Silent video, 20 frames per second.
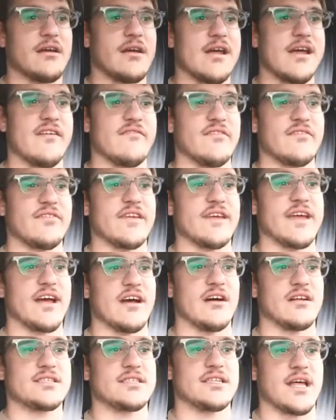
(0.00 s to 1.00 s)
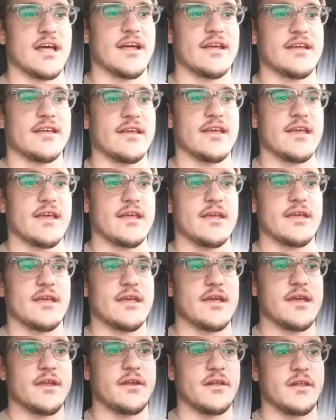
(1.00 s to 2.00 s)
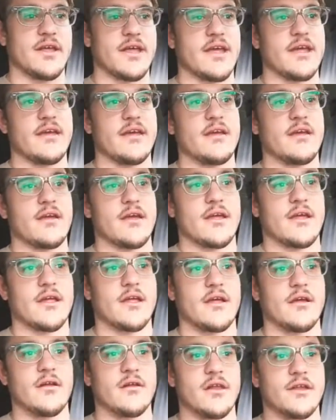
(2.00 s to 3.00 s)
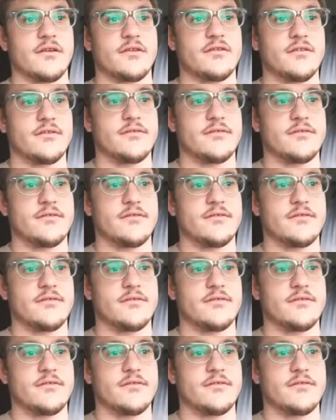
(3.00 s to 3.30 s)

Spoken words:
everything else, like Italy, England,